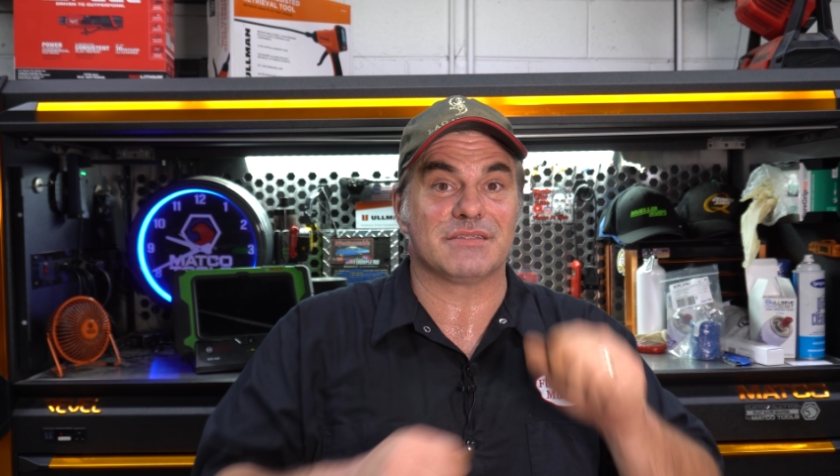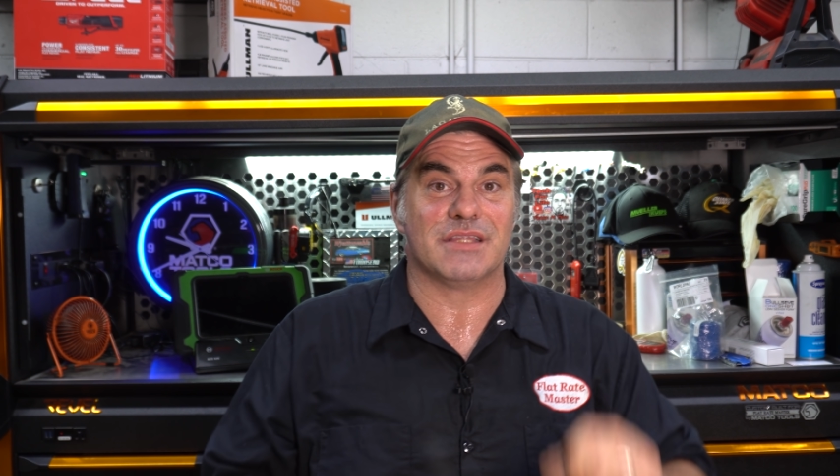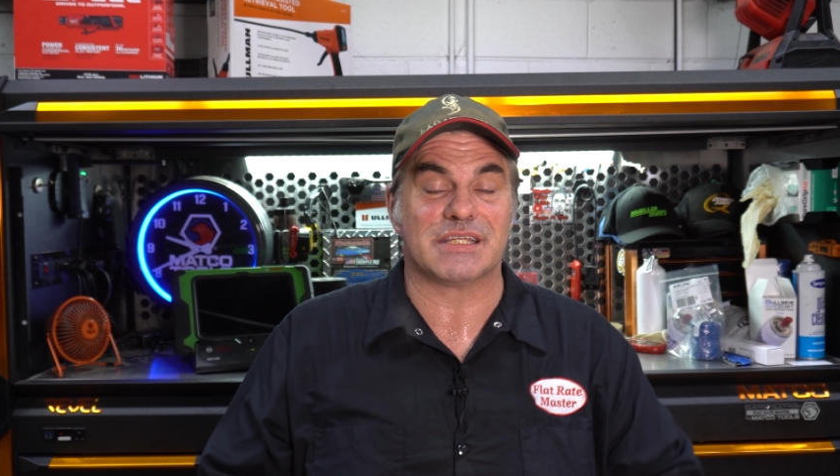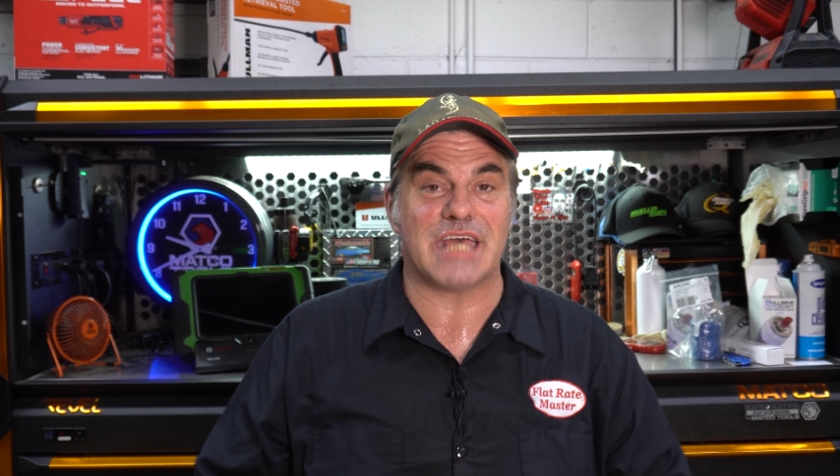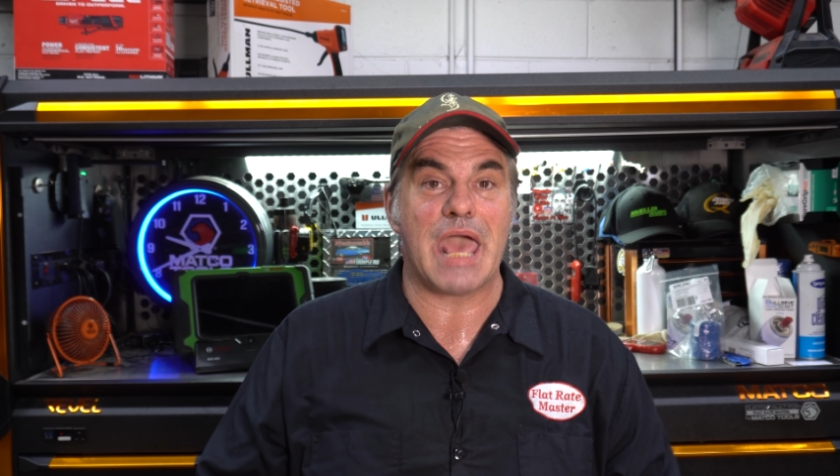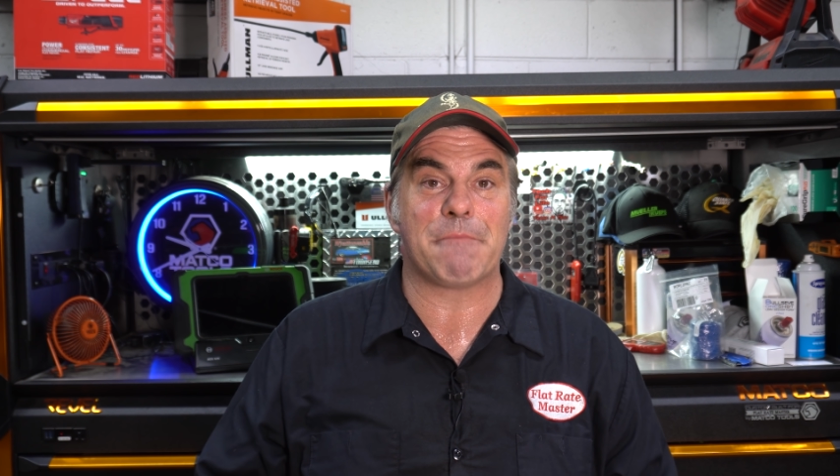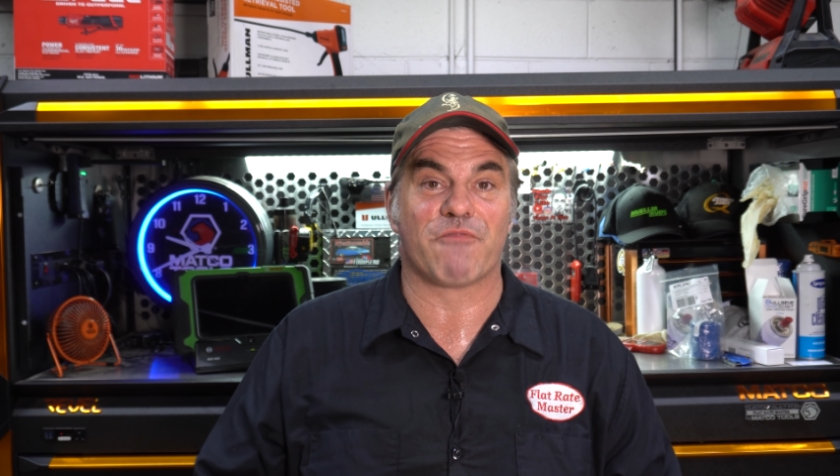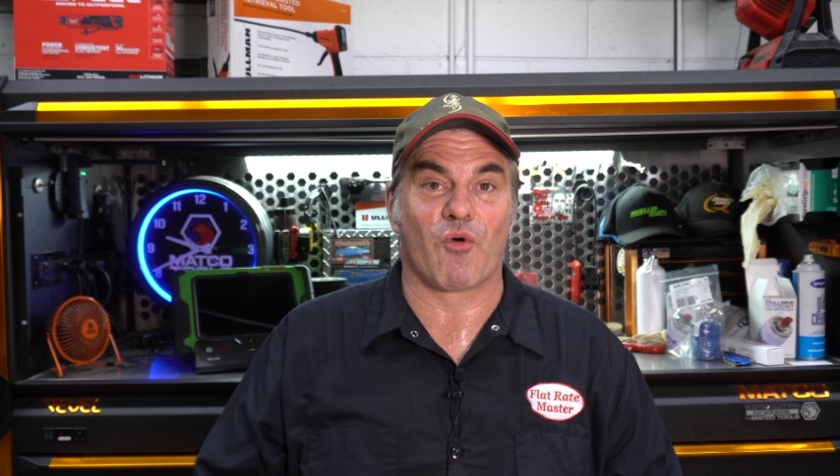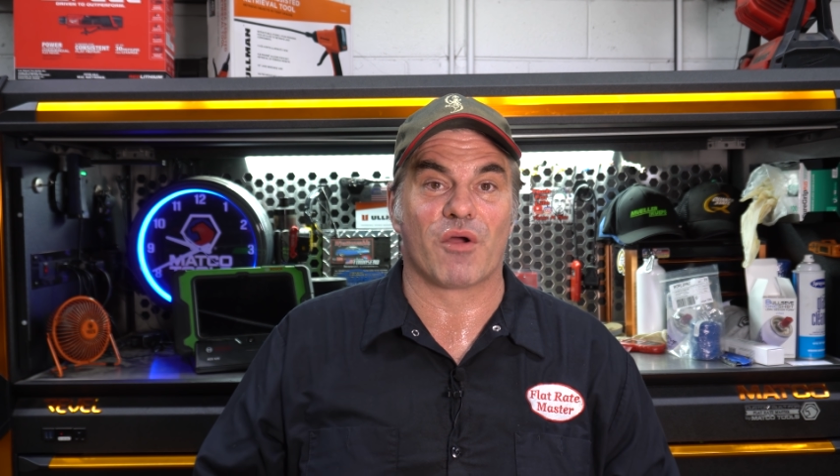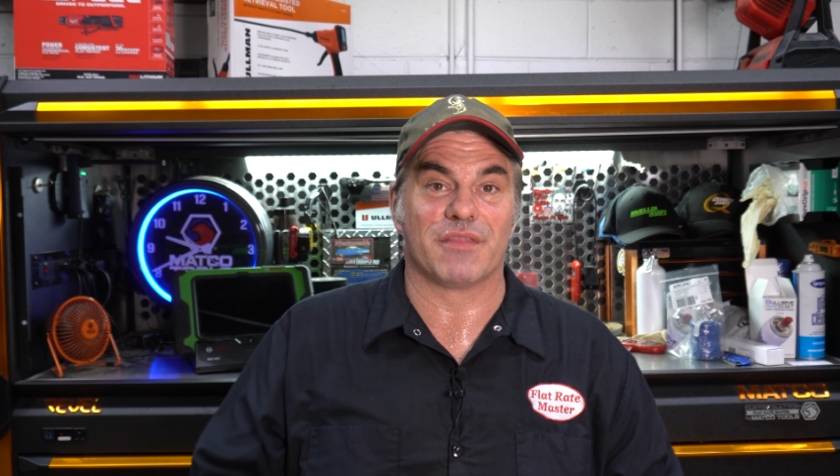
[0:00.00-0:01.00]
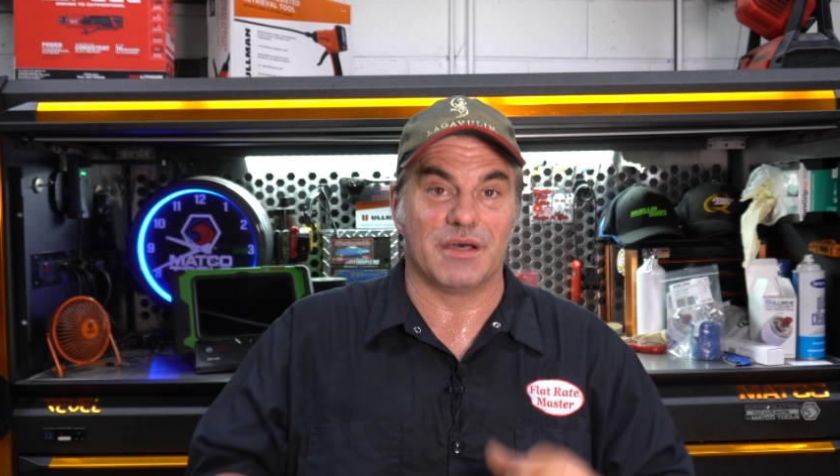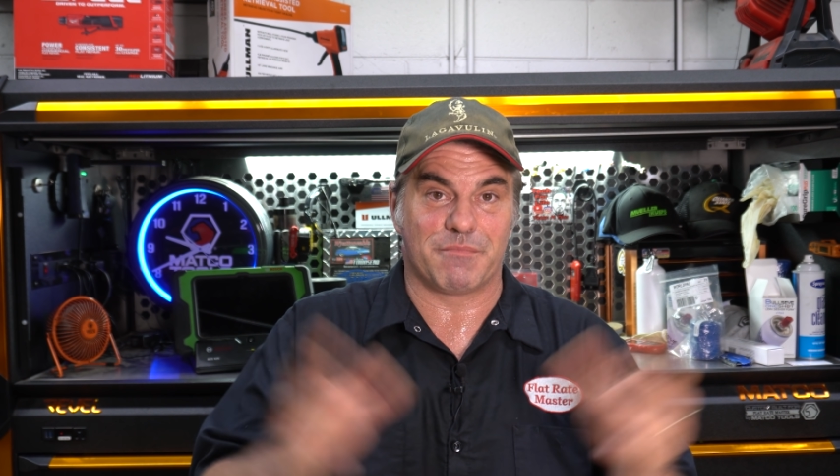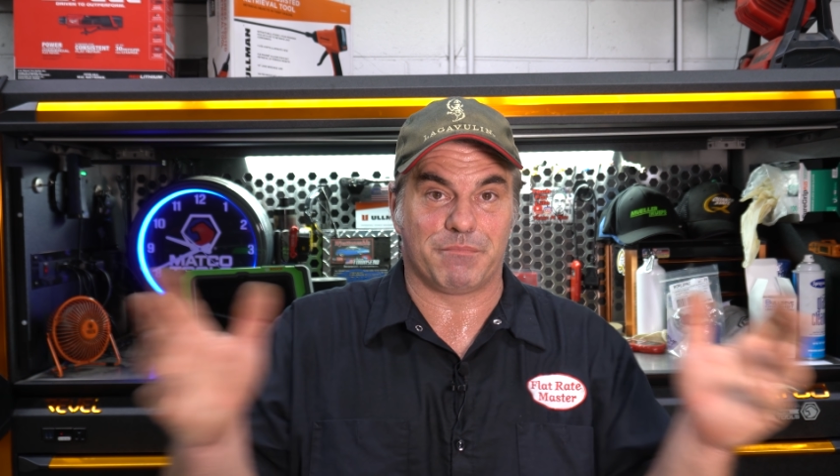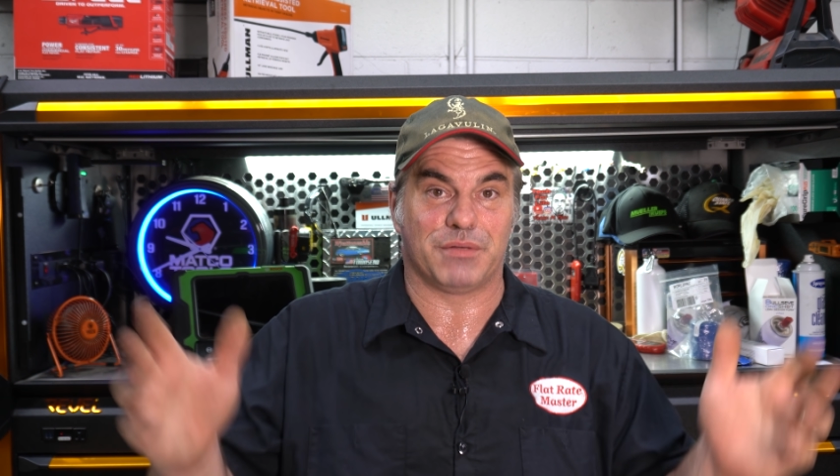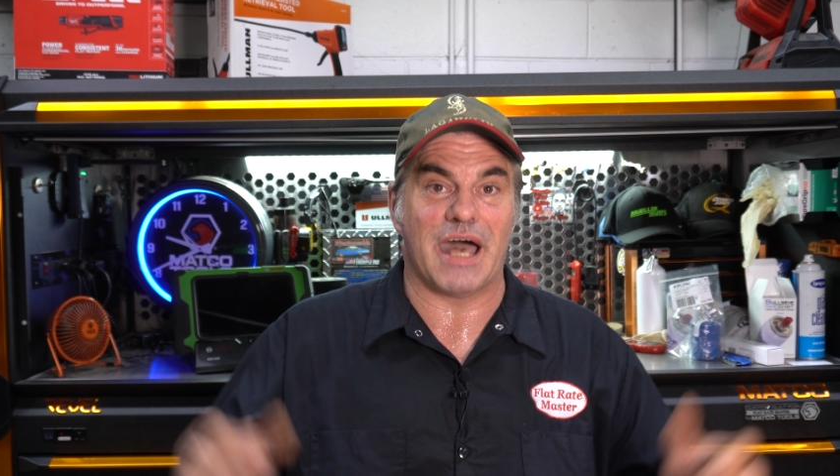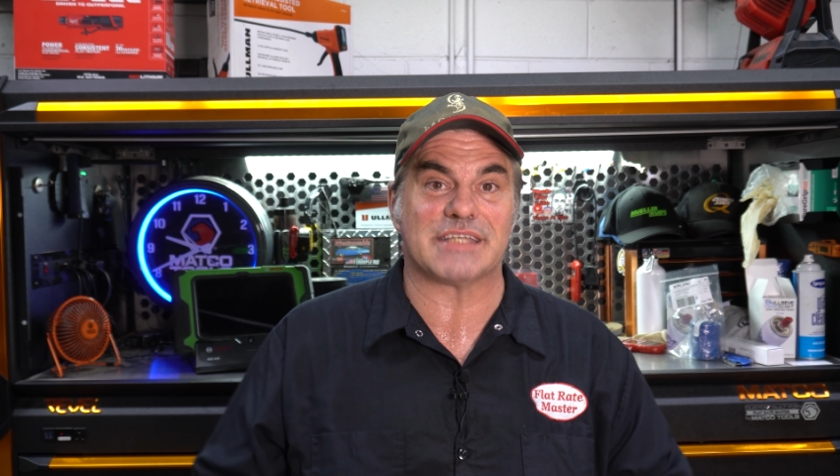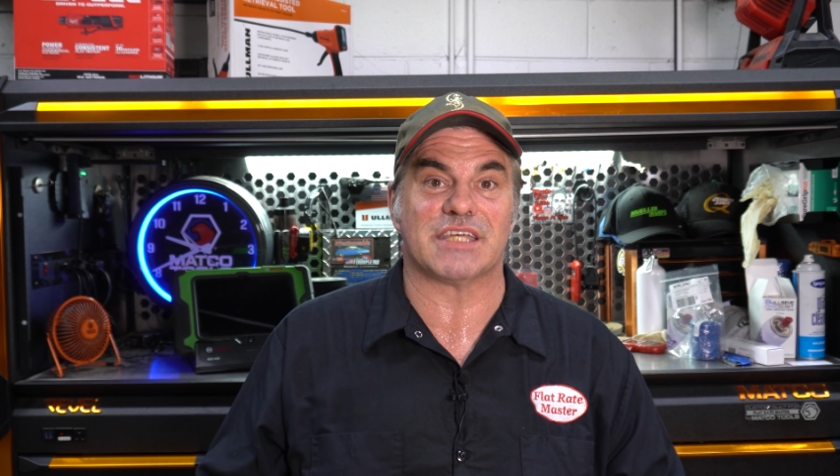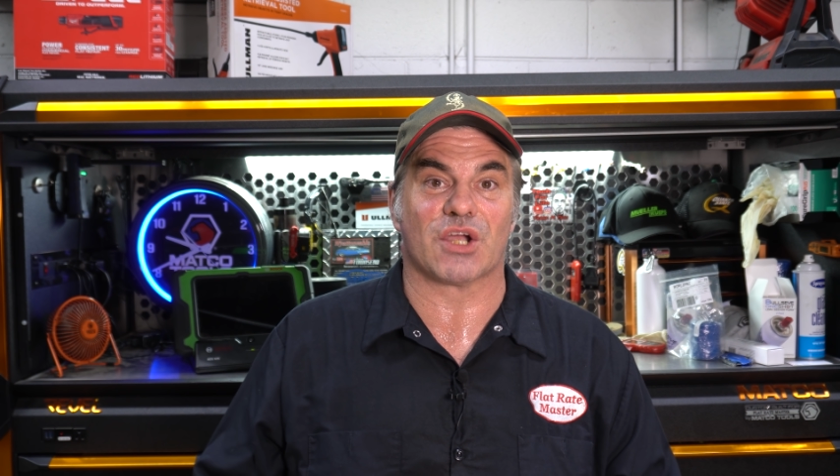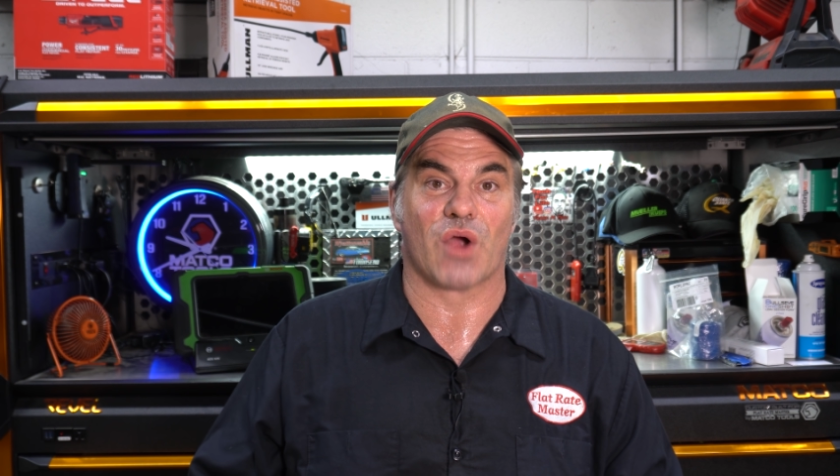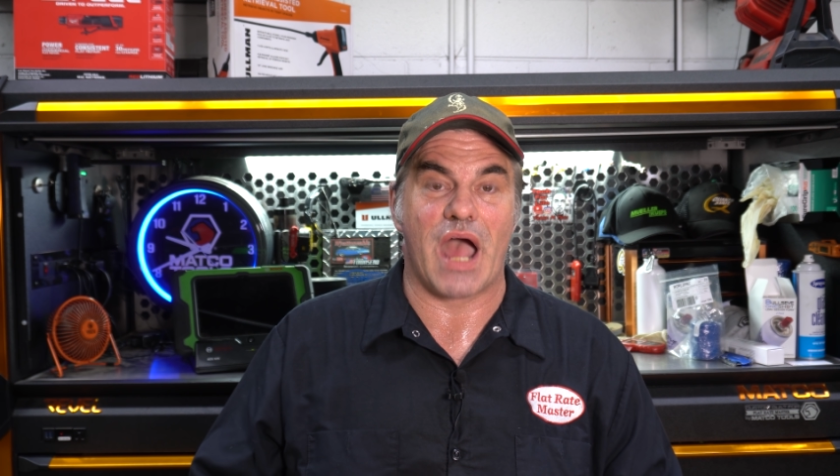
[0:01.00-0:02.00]
the tape for the
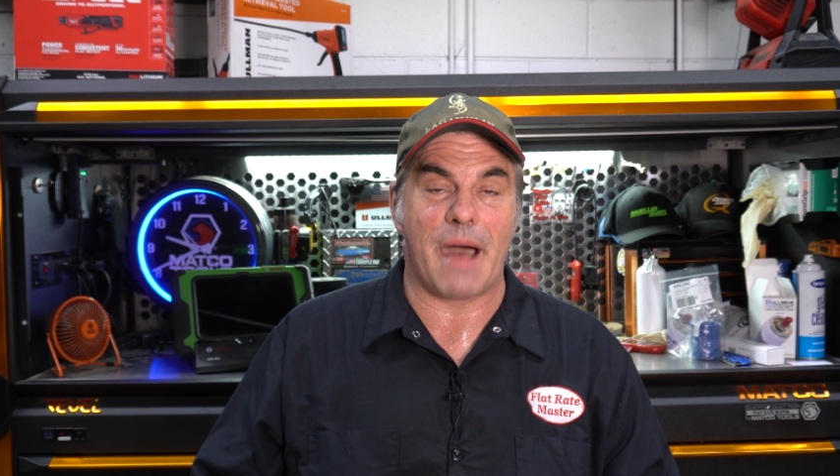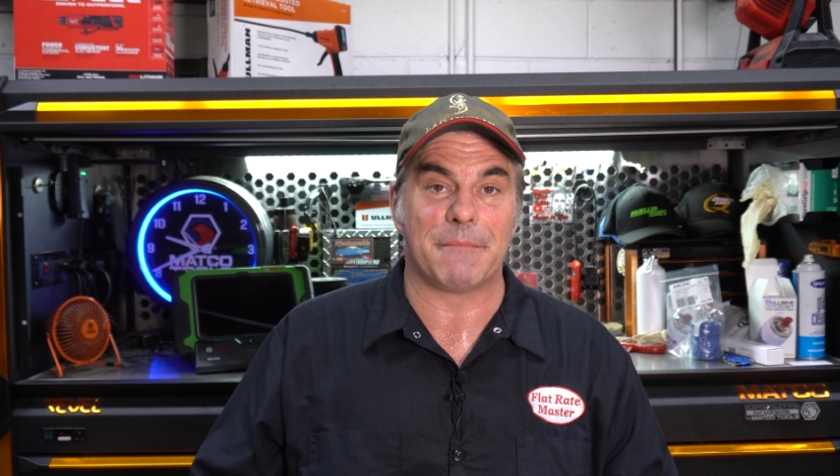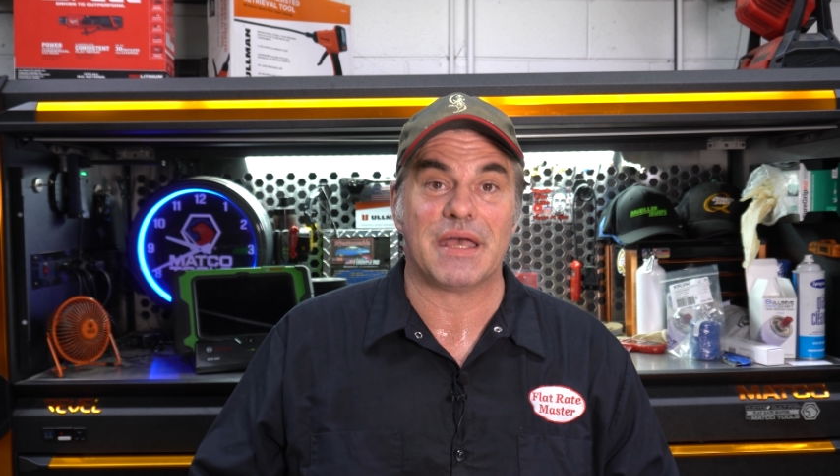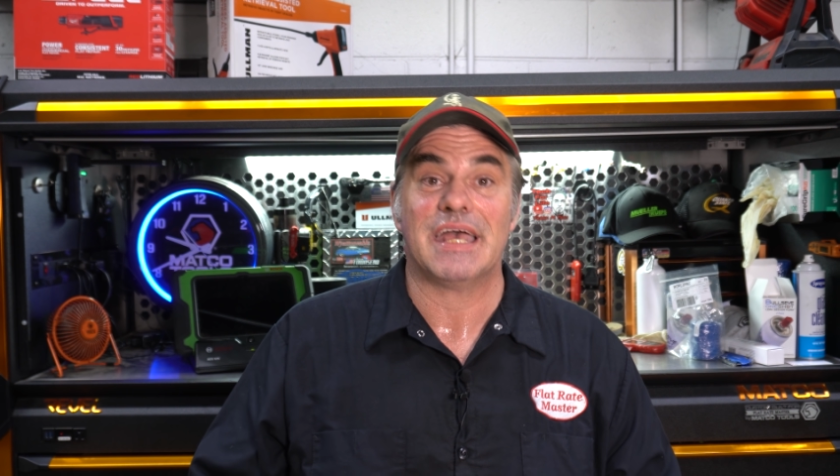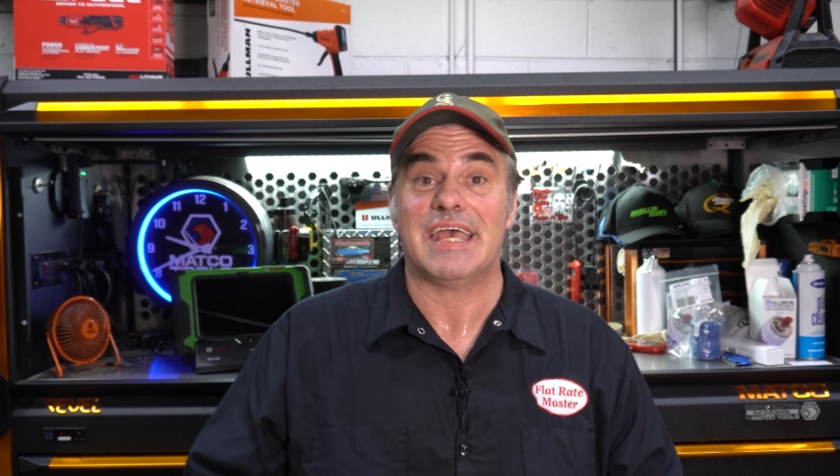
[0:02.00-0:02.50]
plastic wrap.